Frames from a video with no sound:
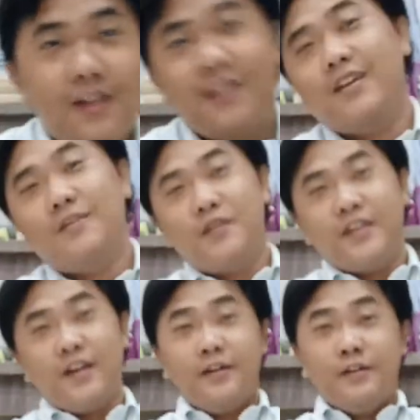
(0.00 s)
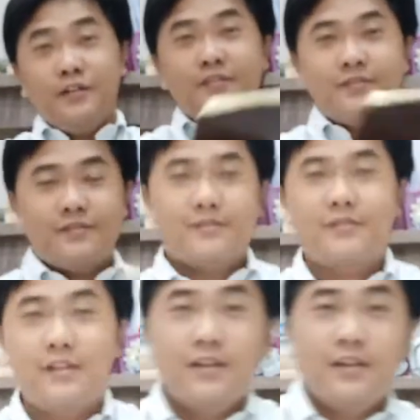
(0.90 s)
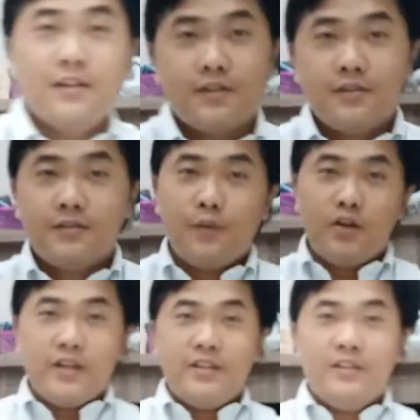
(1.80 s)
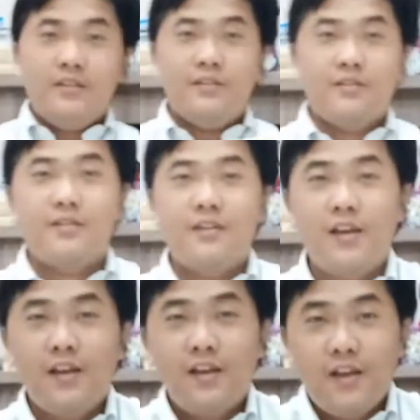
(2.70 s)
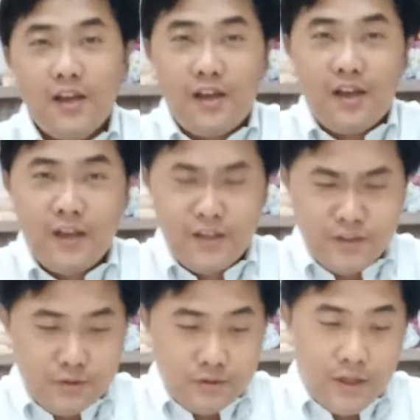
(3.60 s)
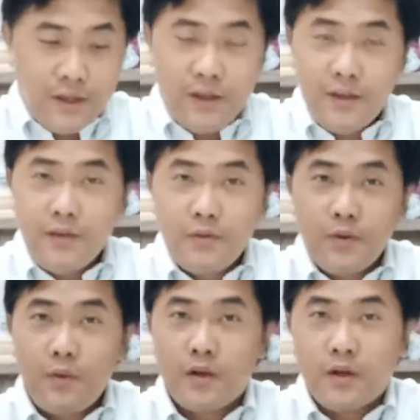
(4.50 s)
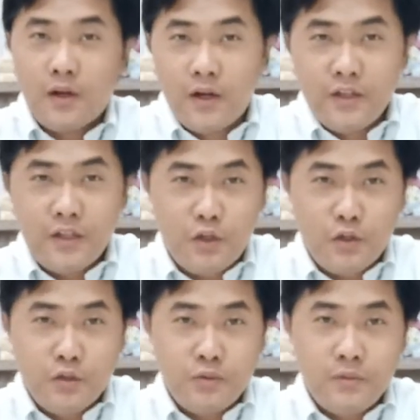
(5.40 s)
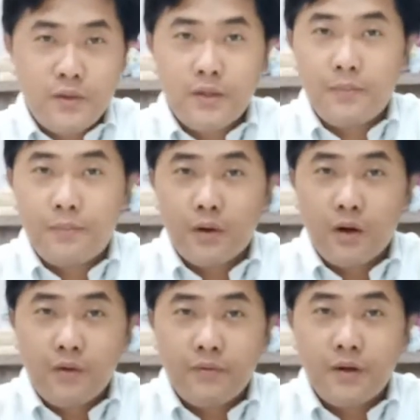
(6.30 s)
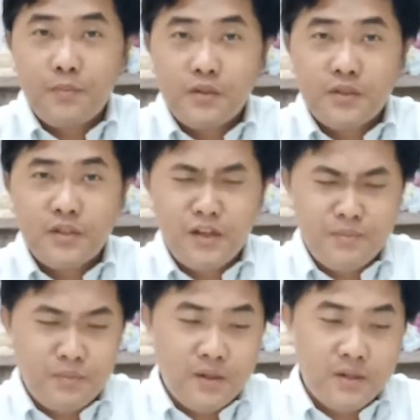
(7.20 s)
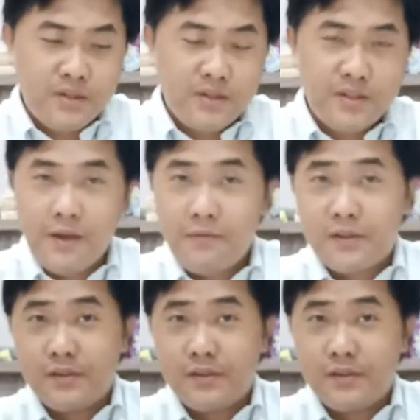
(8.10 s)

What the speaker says: Here we go. Good morning. And today we will continue with the Proverbs number 7.